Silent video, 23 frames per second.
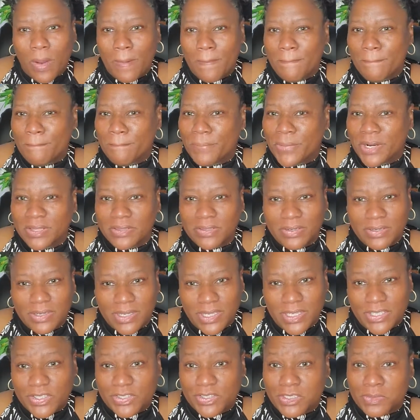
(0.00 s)
Mother
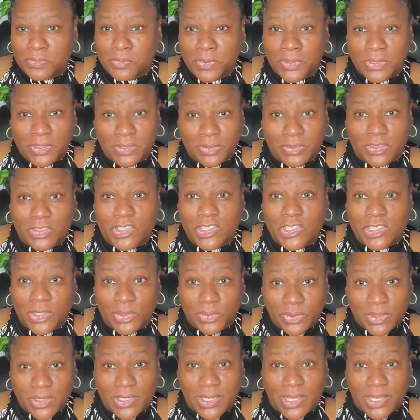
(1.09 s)
Nature is putting on a show
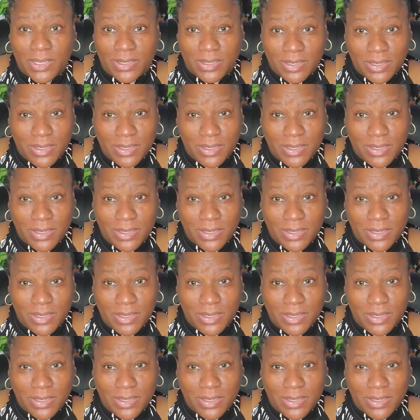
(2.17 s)
today.